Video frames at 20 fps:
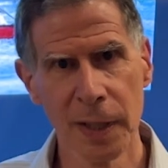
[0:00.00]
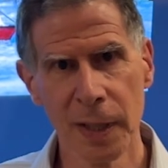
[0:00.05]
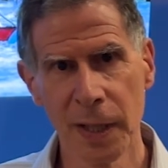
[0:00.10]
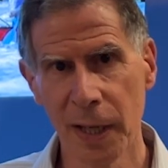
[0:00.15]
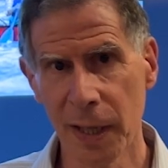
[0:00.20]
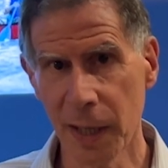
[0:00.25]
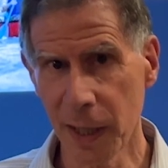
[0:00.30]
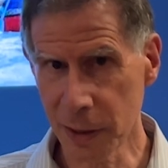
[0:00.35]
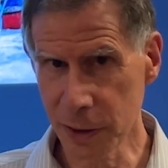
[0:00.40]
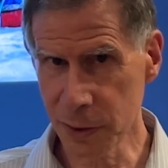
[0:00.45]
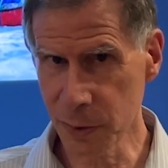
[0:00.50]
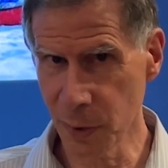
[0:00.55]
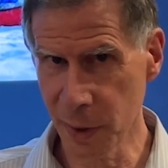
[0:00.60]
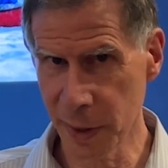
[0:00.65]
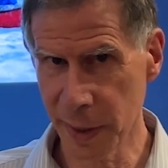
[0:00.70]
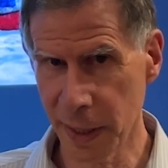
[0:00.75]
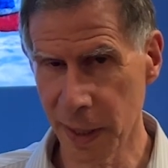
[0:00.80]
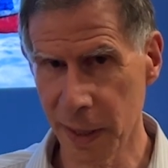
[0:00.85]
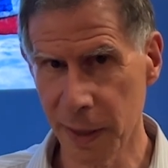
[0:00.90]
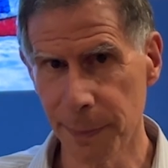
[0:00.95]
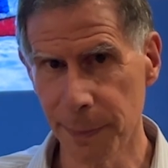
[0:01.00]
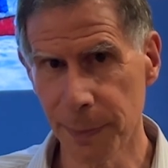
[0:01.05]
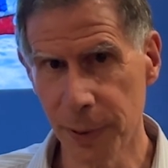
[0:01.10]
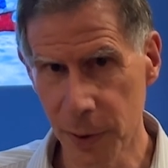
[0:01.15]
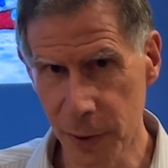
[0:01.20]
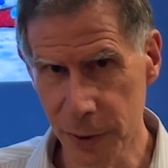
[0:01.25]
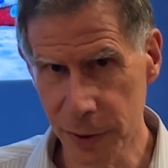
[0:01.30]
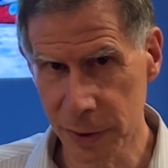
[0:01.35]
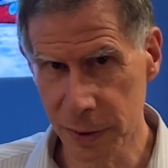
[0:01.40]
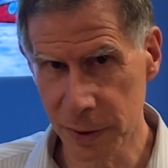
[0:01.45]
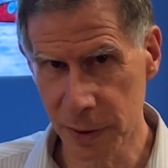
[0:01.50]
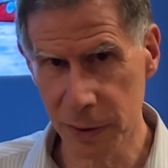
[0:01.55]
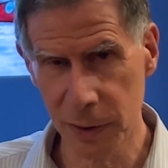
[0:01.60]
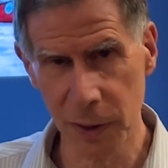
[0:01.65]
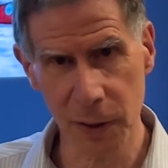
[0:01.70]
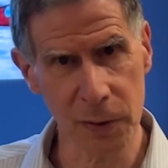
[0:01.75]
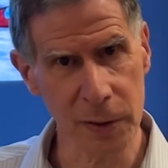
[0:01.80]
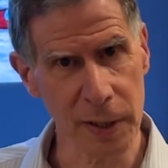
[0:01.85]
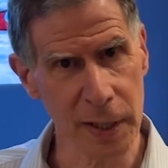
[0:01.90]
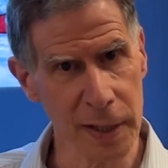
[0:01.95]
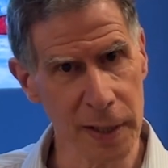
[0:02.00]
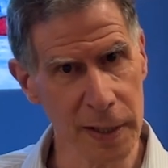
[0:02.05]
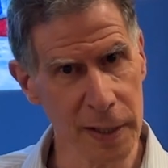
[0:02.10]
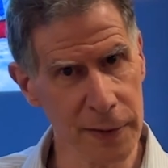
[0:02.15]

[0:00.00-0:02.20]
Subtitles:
And I also want to add a personal note.